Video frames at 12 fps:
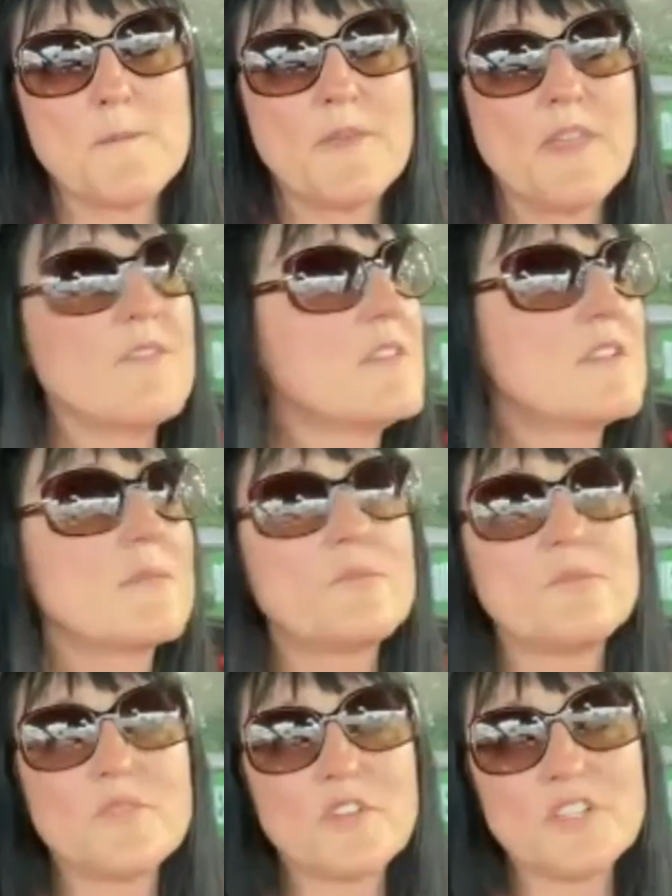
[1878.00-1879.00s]
Even the
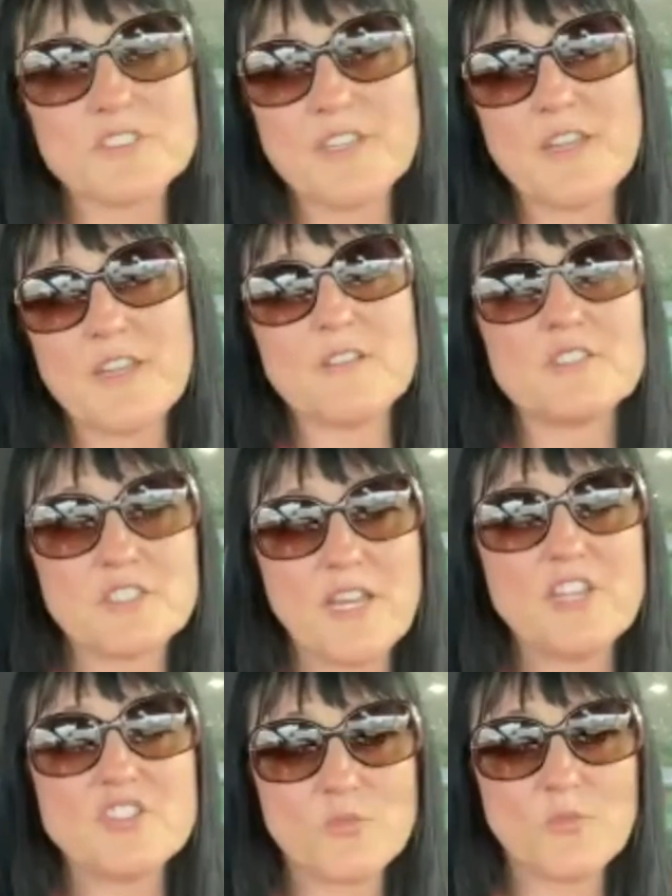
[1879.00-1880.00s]
real estate
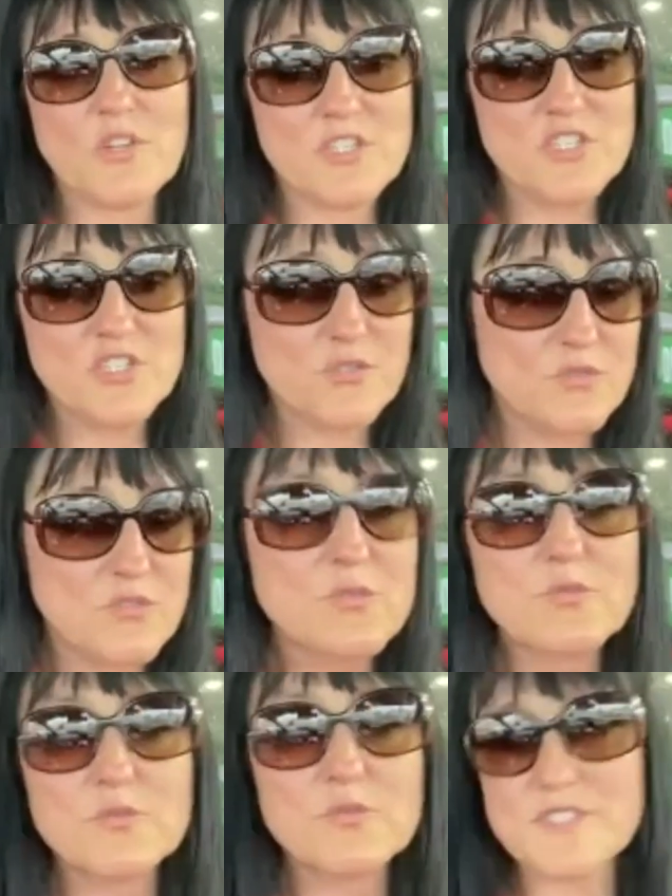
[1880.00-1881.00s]
agent wanting to
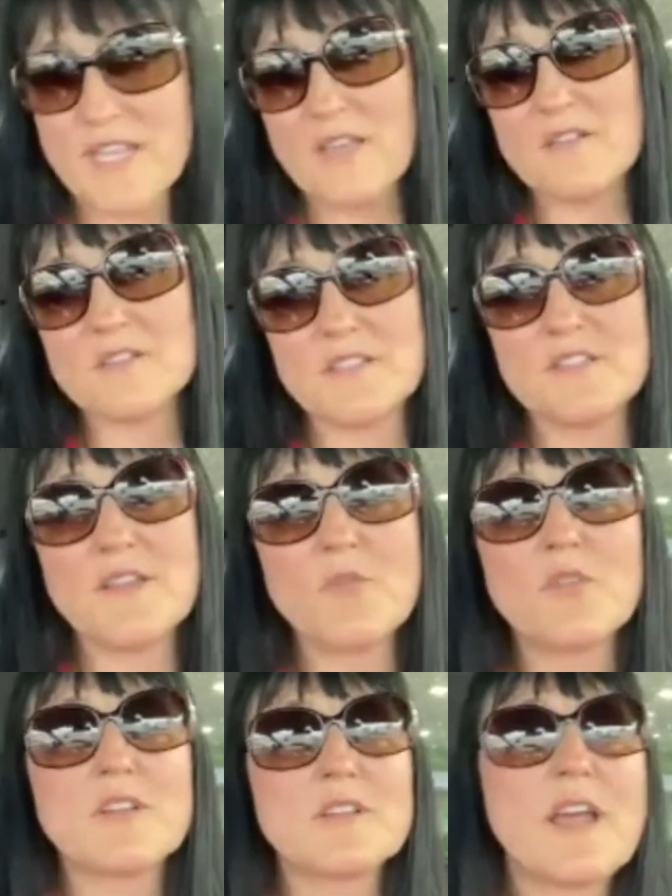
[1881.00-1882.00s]
do sales and they
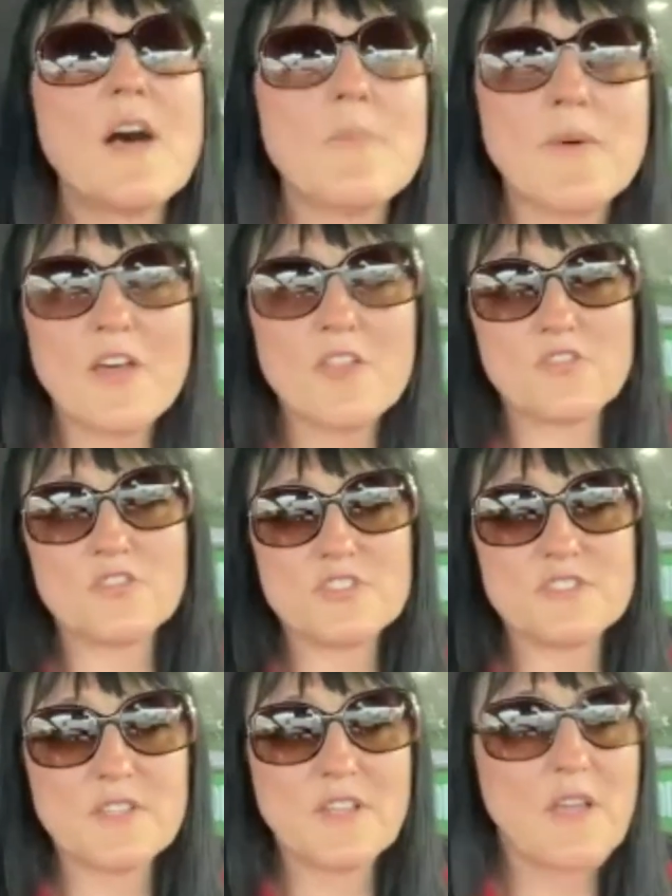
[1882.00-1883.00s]
want to help
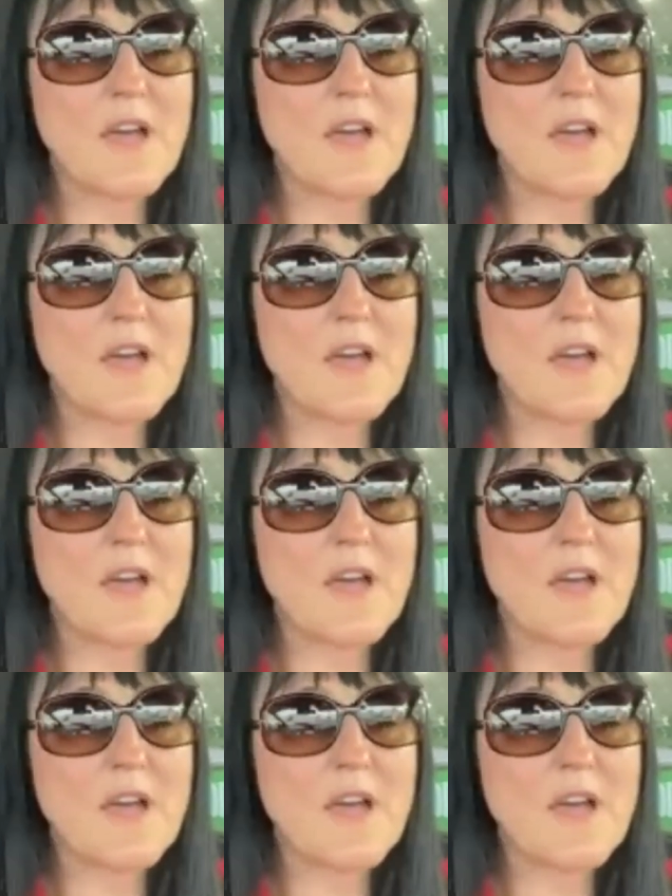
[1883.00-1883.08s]
others,